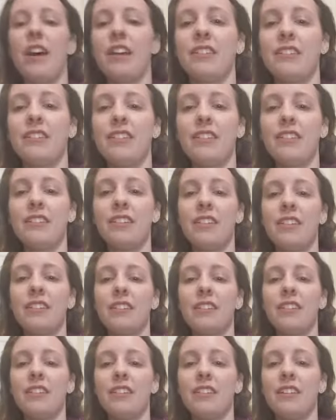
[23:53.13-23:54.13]
think that
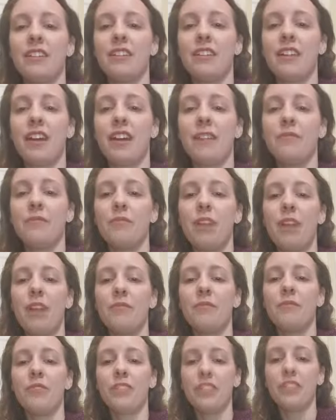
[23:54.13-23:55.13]
I'm
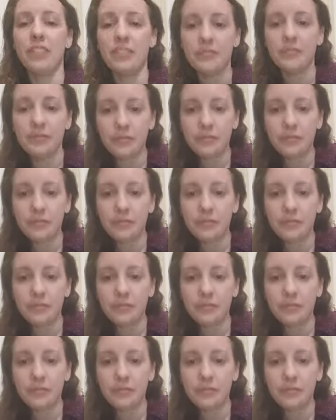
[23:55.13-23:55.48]
really